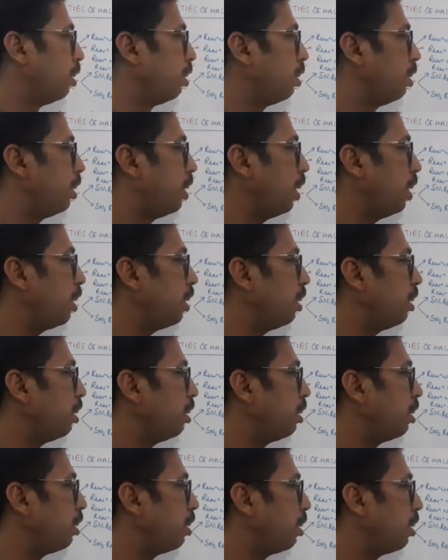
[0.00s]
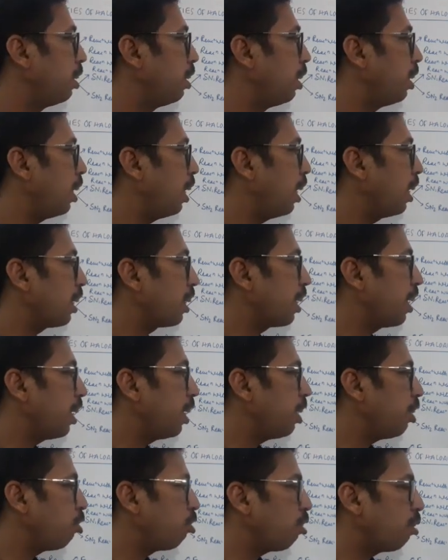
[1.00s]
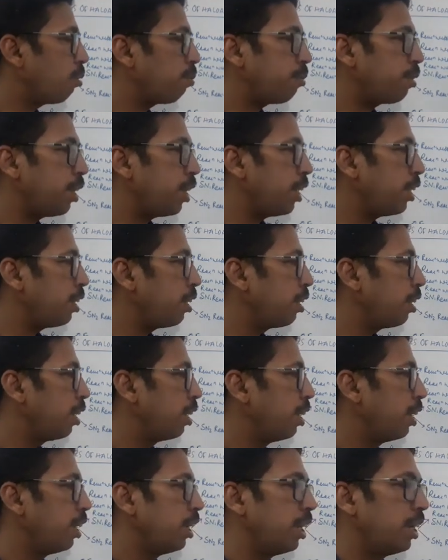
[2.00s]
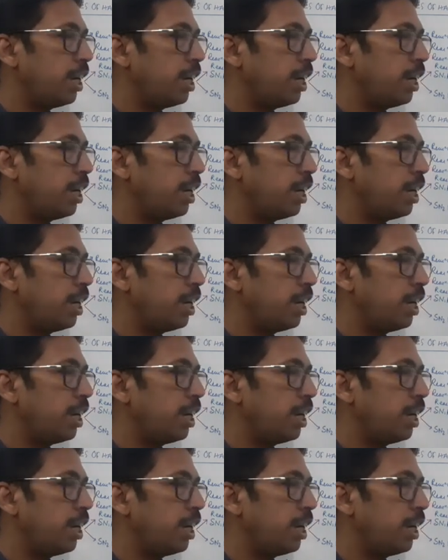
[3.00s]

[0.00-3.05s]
then alkane is obtained,